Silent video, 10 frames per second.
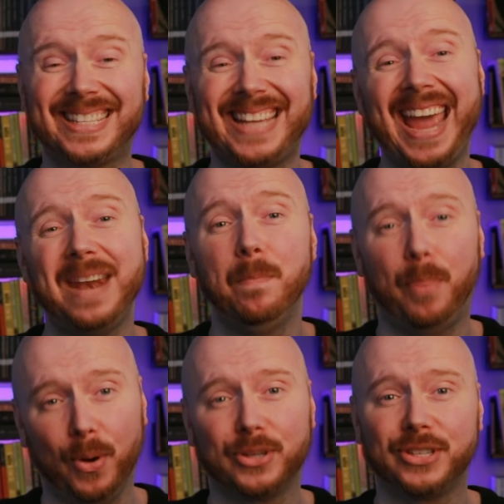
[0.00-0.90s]
10
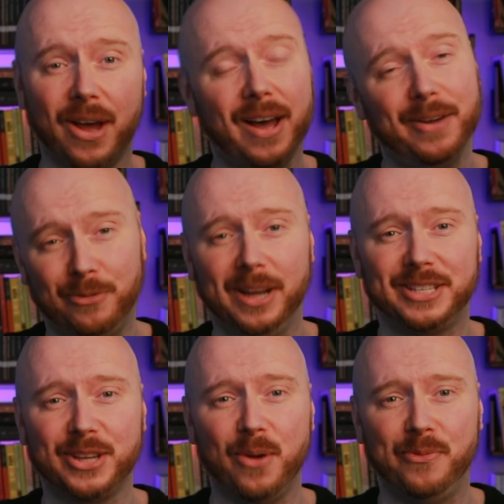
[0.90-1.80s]
books that I've read
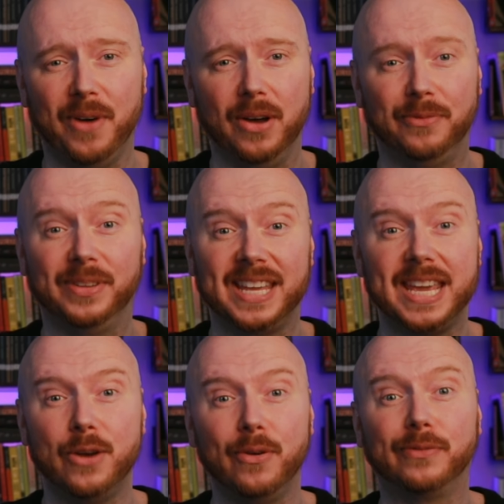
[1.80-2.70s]
so far for the
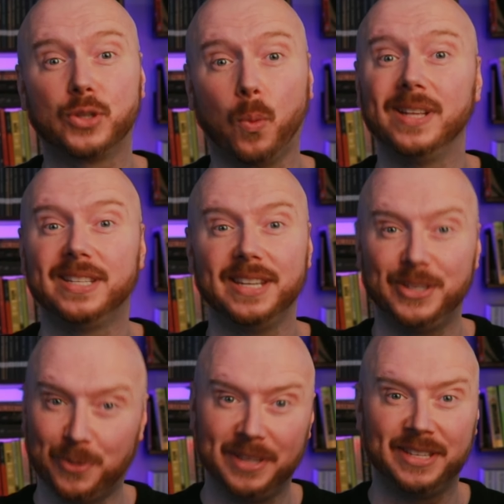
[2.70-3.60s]
year of
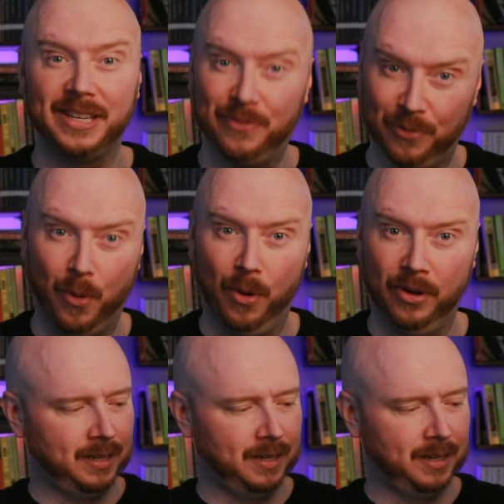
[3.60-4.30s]
2024